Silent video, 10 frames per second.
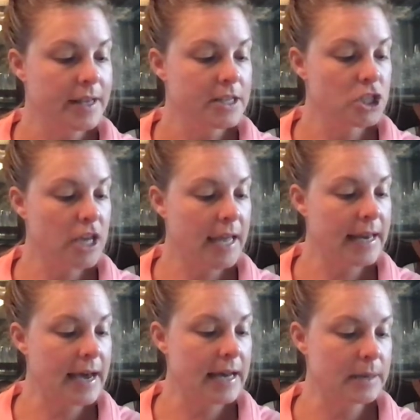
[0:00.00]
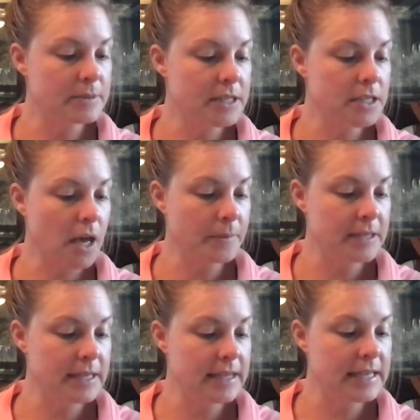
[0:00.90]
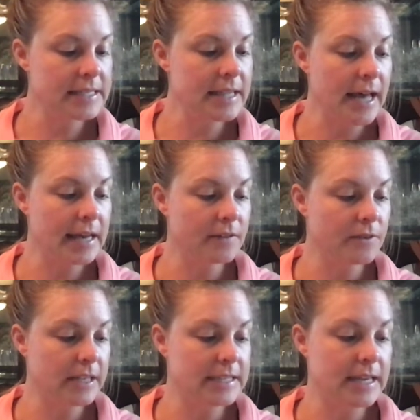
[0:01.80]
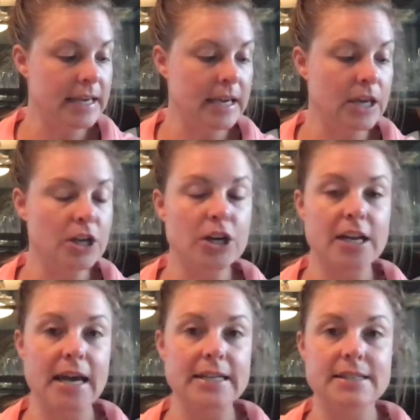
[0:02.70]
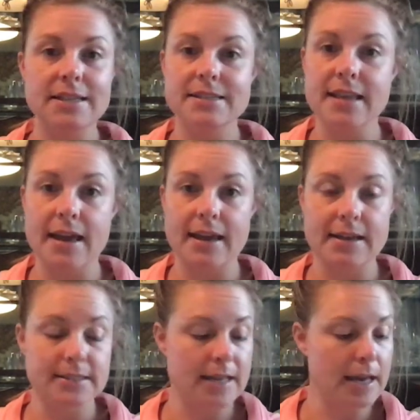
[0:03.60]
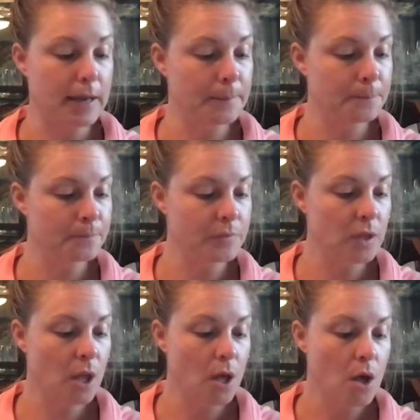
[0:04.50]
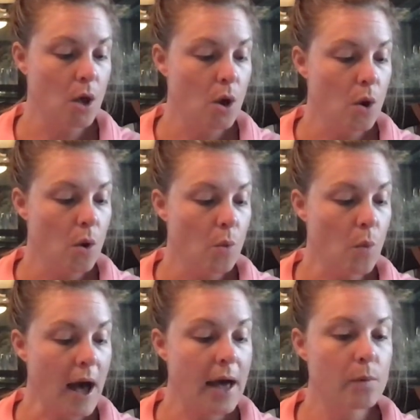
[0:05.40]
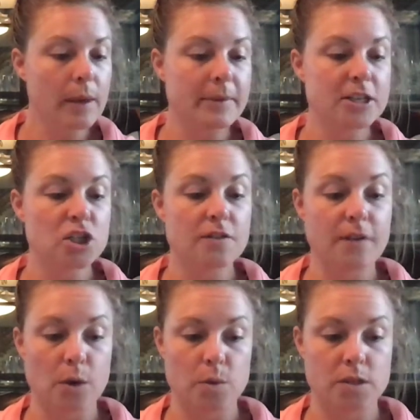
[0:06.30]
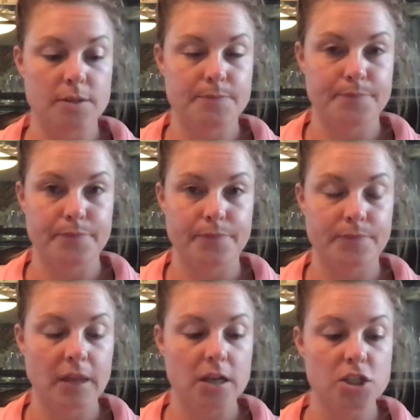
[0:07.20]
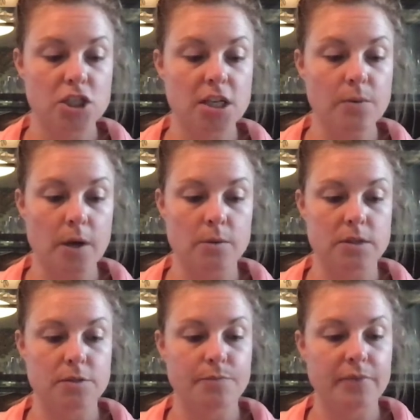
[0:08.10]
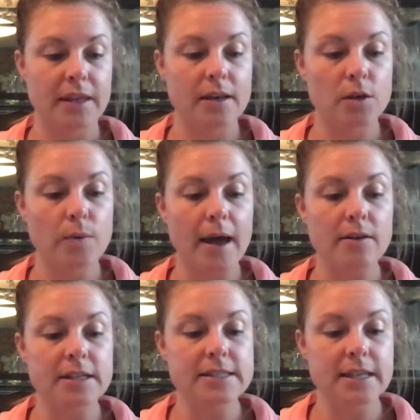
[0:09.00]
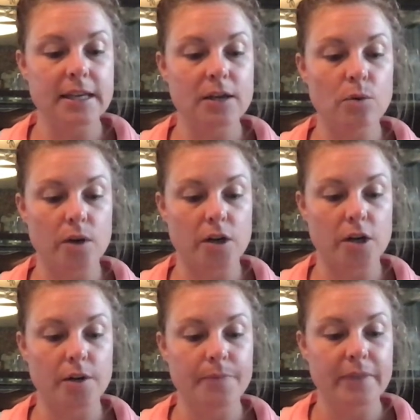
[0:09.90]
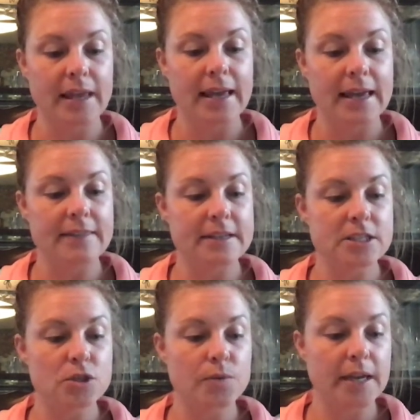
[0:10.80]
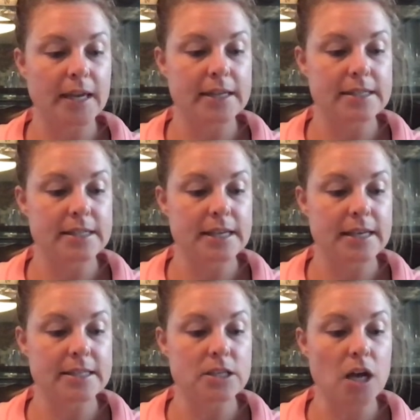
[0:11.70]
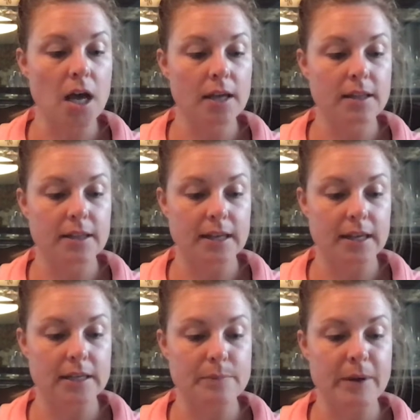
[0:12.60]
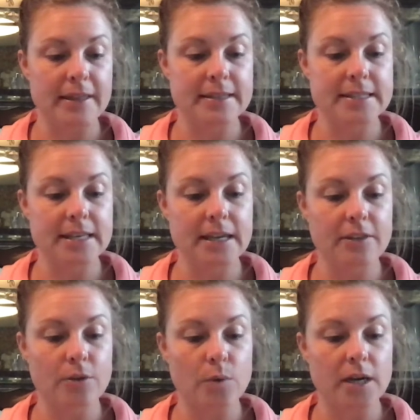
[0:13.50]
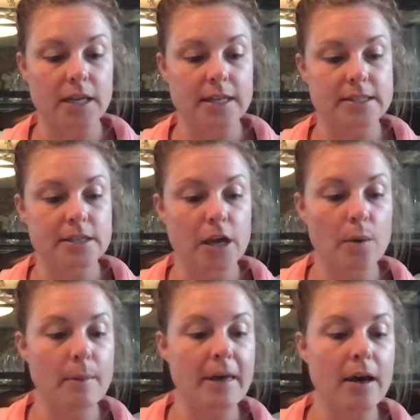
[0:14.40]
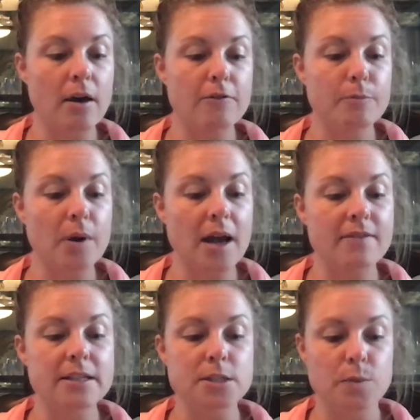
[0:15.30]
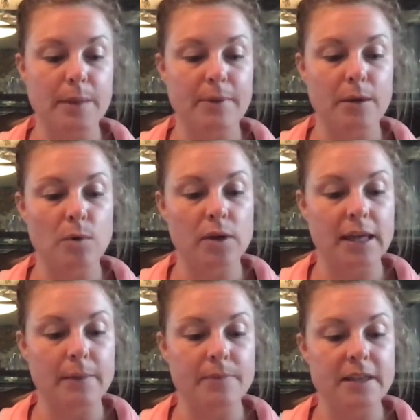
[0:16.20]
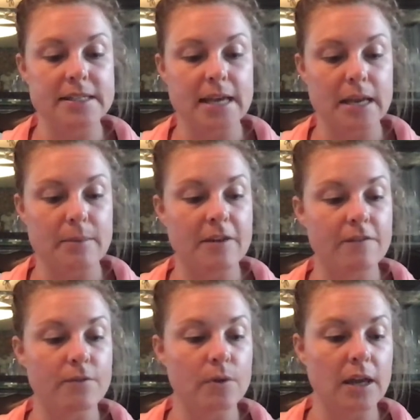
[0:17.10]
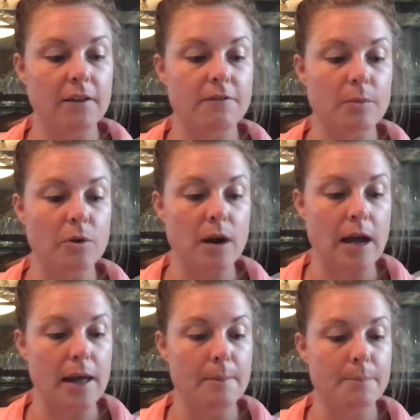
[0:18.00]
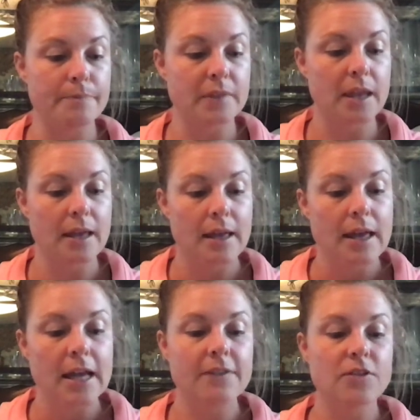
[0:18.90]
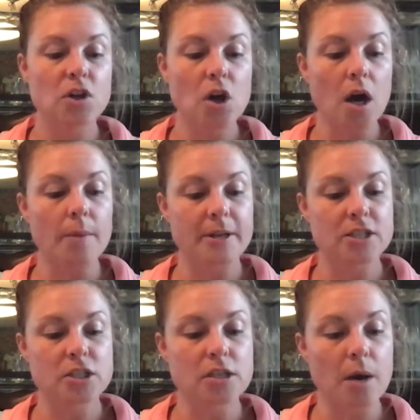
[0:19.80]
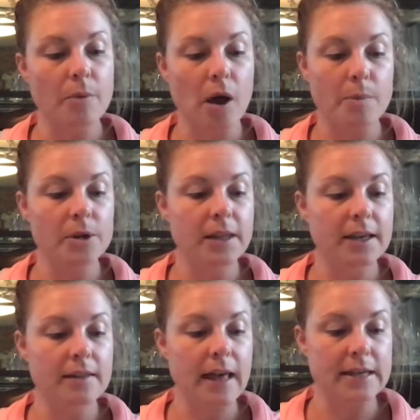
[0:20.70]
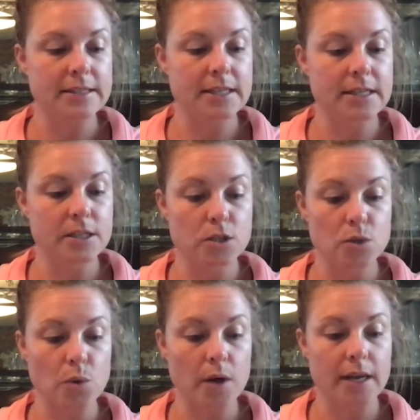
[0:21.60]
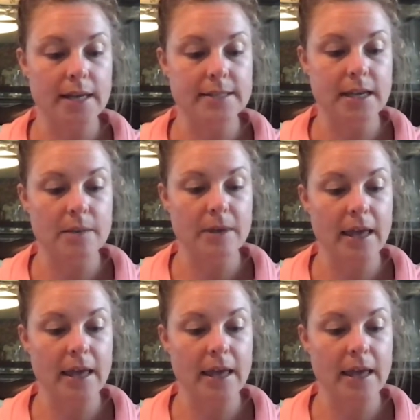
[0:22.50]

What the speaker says: Jane Addams adopted this line of reasoning in her 1910 essay, Why Women Should Vote. She wrote, "In a crowded city quarter, in the street is not cleaned by the city authorities, no amount of private sweeping will keep the tenement free from grime. If the garbage is not properly collected and destroyed, a tenement